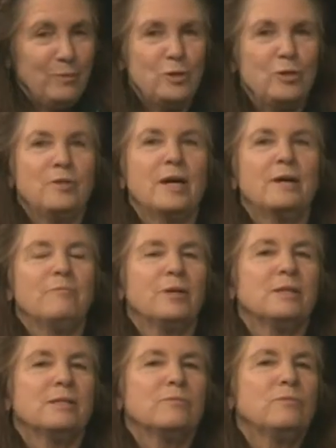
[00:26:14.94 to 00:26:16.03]
do that, but
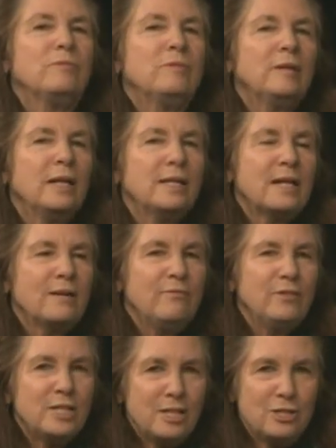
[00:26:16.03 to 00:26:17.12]
it's really that
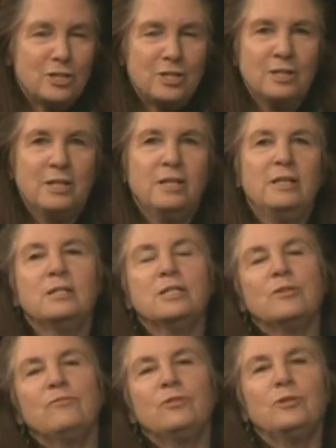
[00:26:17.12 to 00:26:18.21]
invitation to the
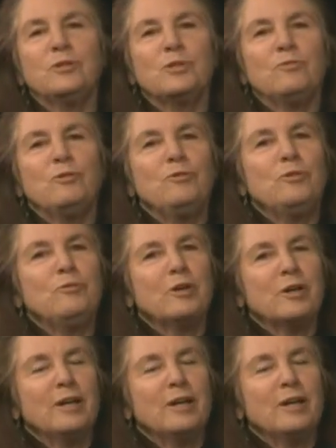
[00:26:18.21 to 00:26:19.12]
fullness of who you are.